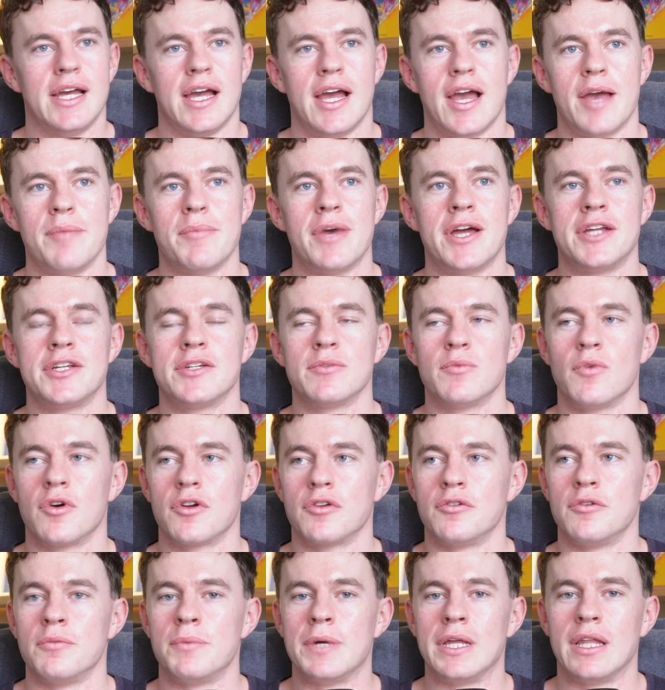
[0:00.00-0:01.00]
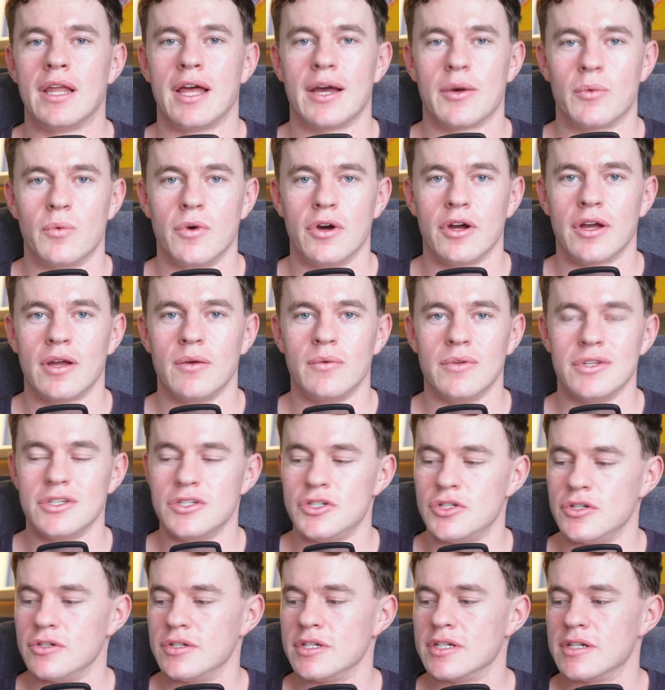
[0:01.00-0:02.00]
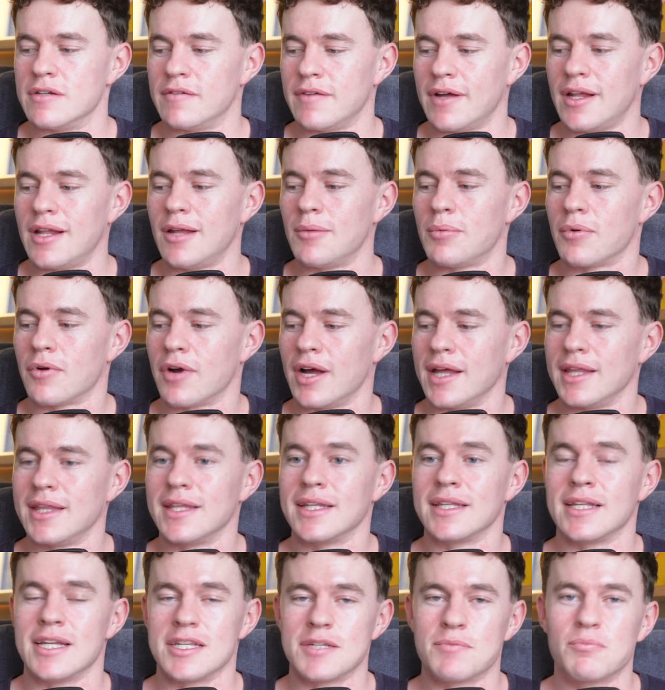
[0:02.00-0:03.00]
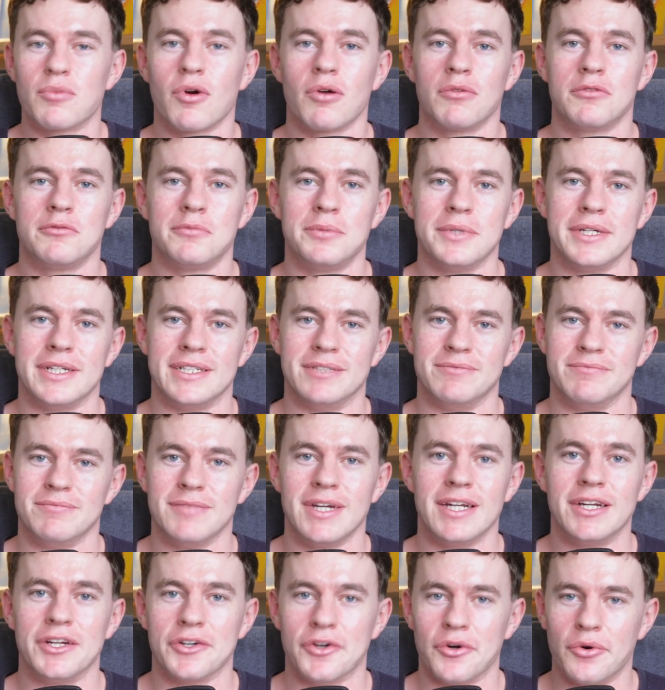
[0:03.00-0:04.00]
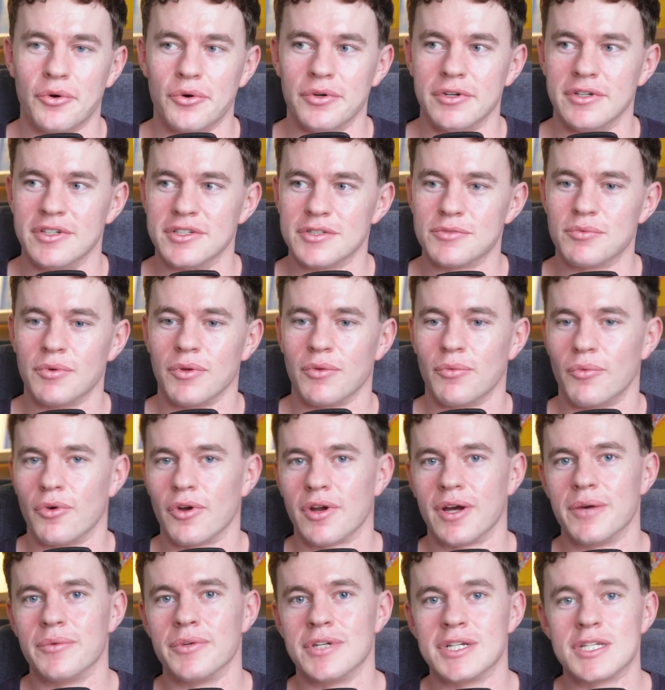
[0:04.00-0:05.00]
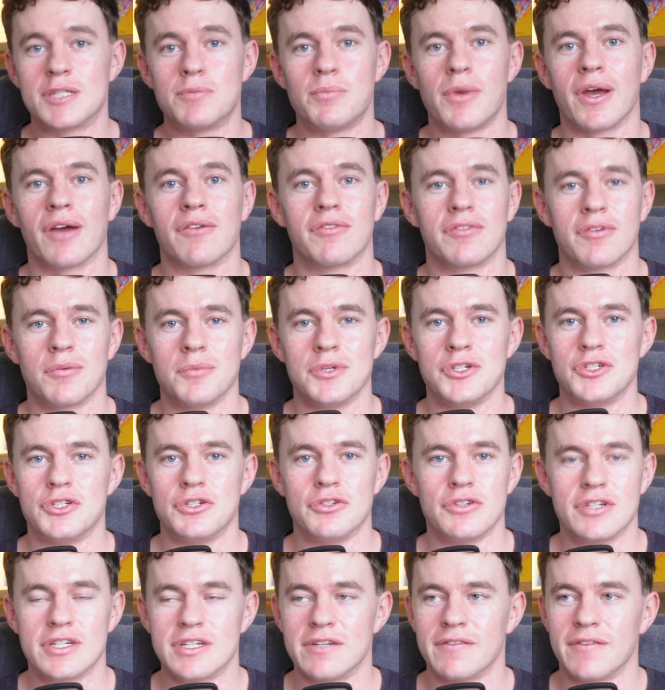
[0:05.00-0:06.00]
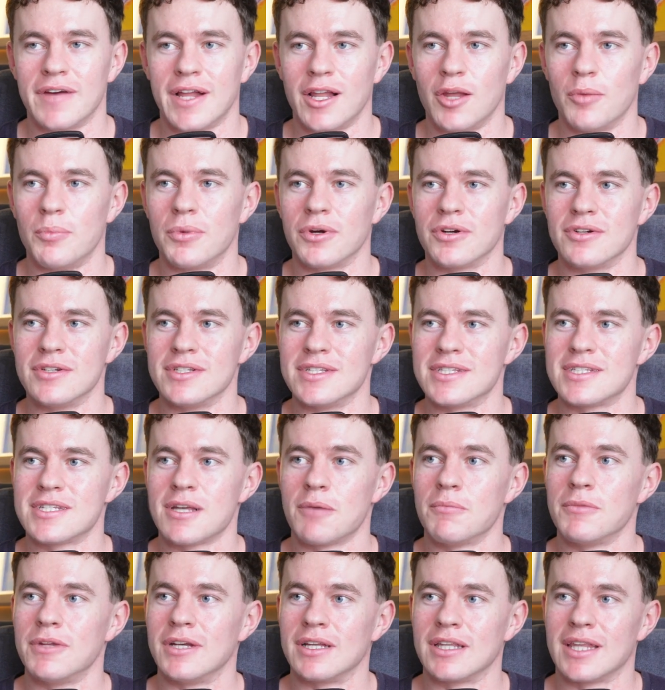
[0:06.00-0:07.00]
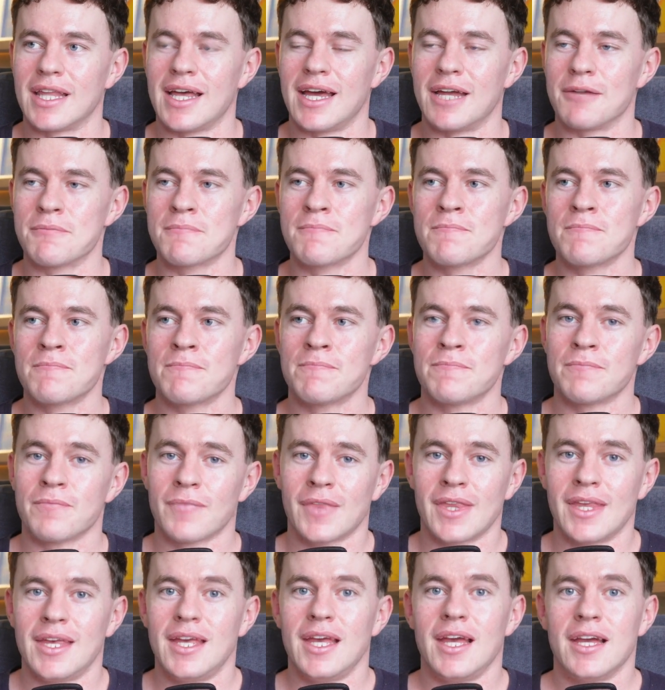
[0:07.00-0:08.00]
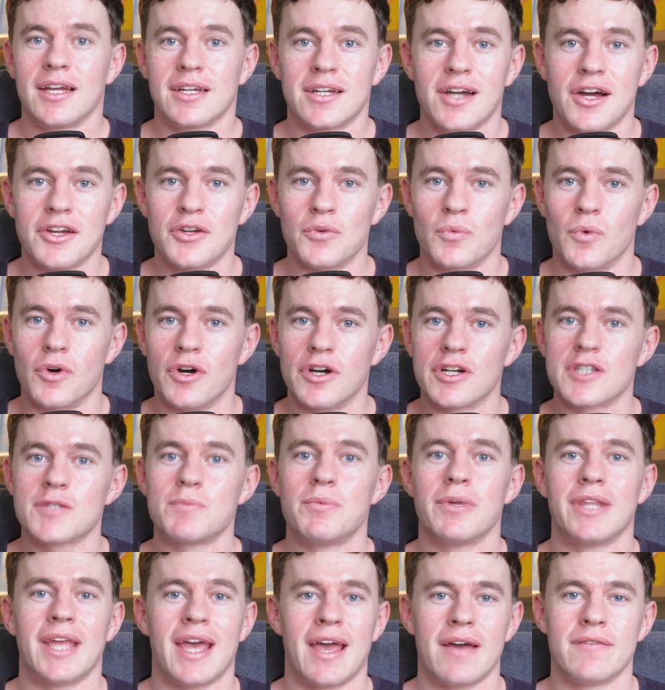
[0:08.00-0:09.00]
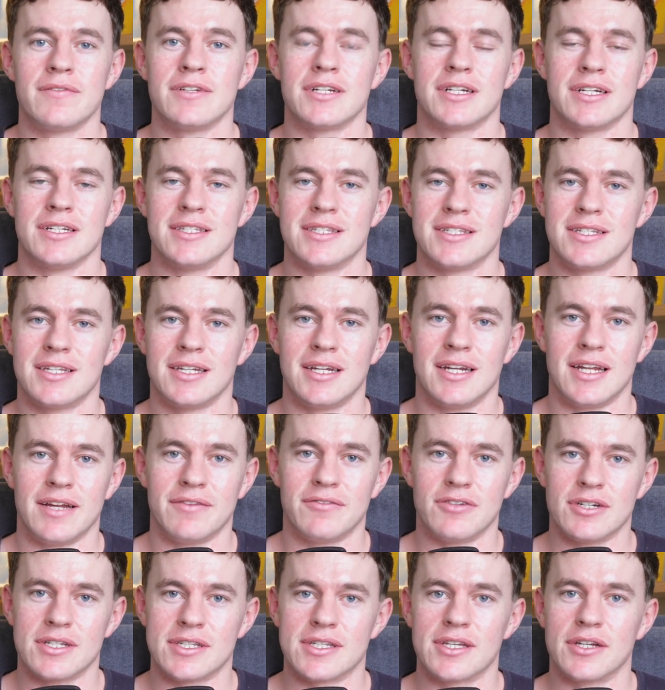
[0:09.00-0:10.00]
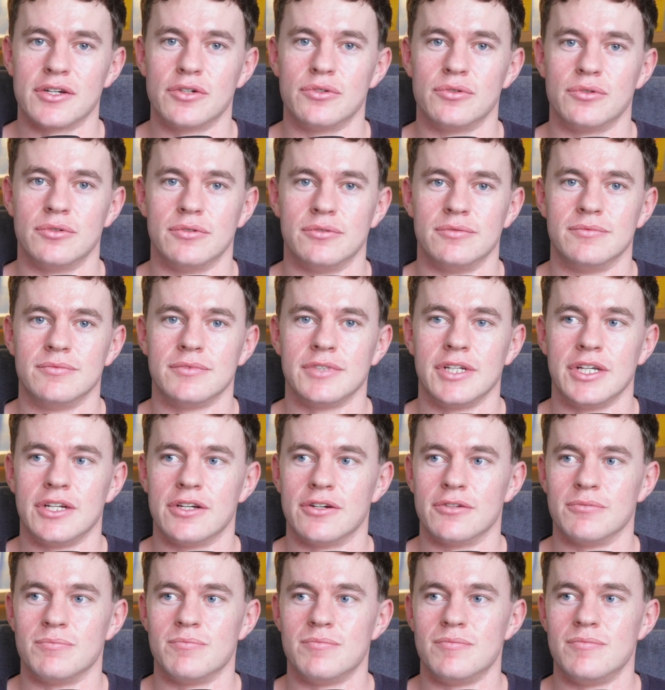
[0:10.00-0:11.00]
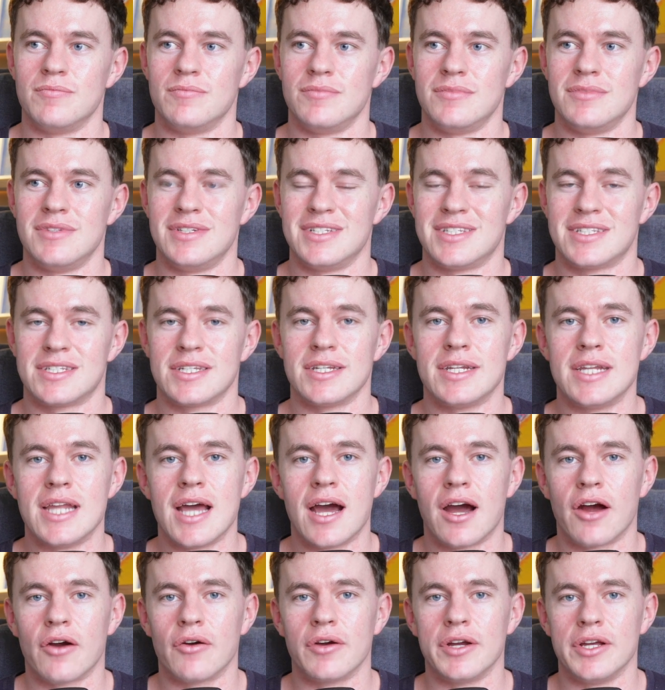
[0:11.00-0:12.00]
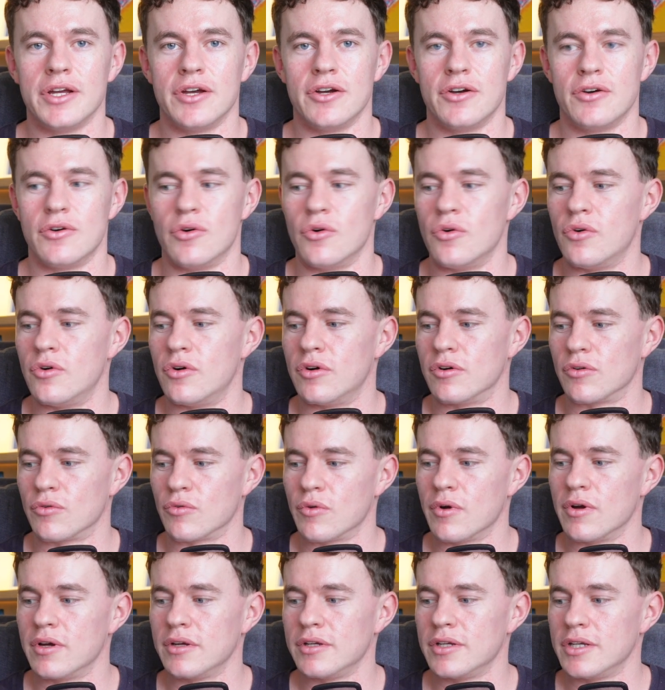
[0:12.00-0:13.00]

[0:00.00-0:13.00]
imagine what it would be like working with a junior developer, I think that's probably in accordance with what I would expect from a junior developer, is something that kind of works, but they haven't considered every single, you know, scenario or